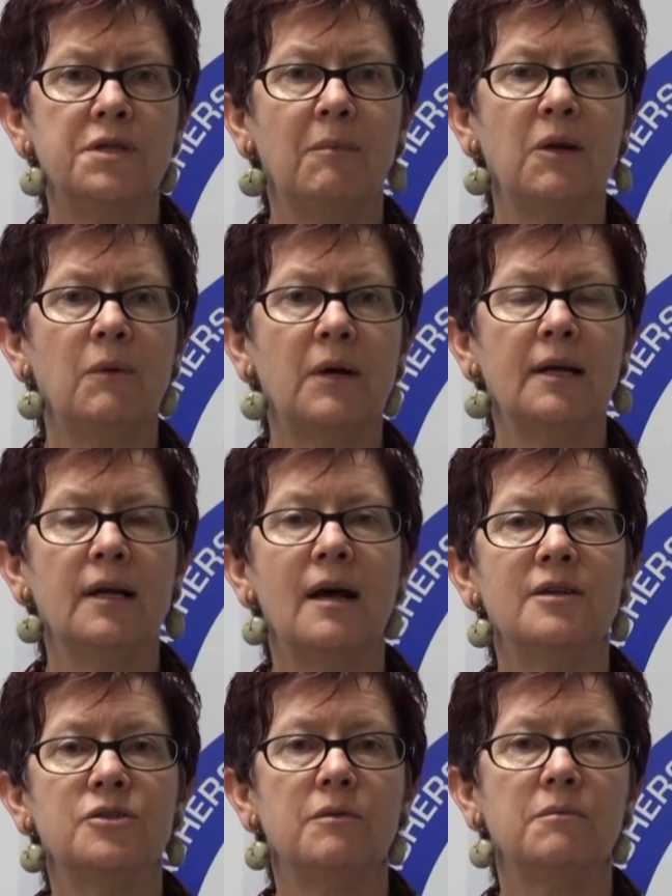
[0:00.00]
WA
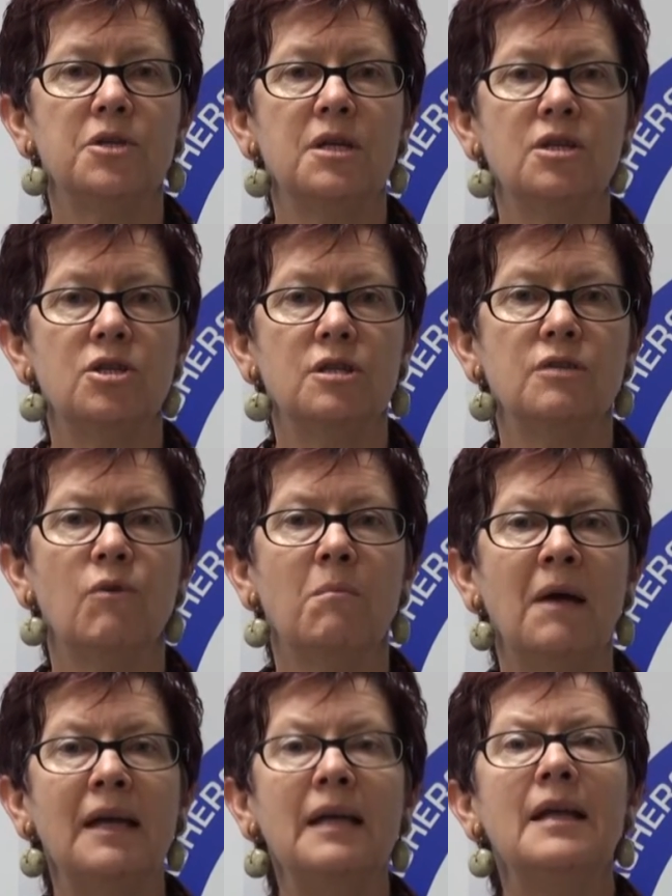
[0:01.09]
classroom teachers
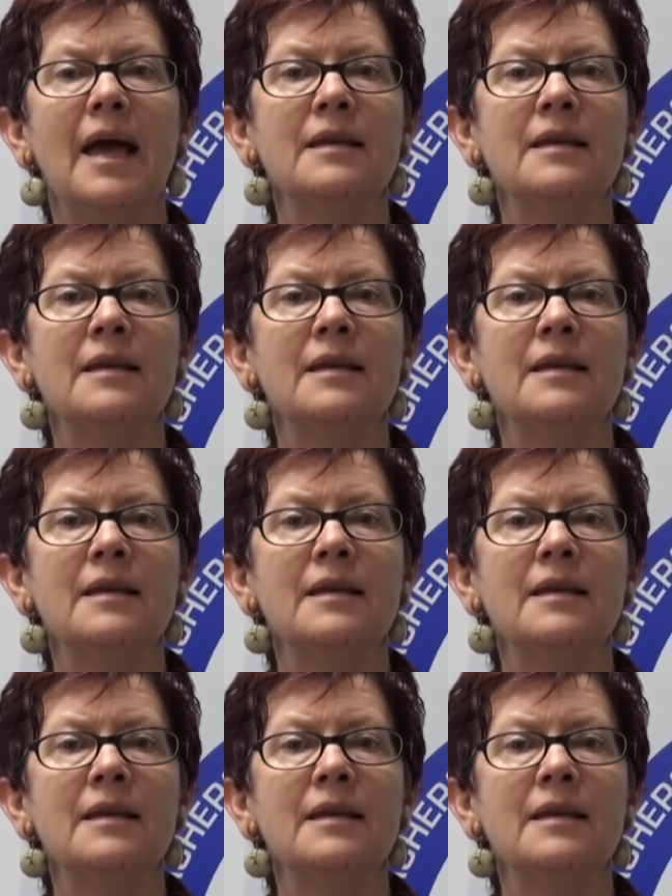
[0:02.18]
remain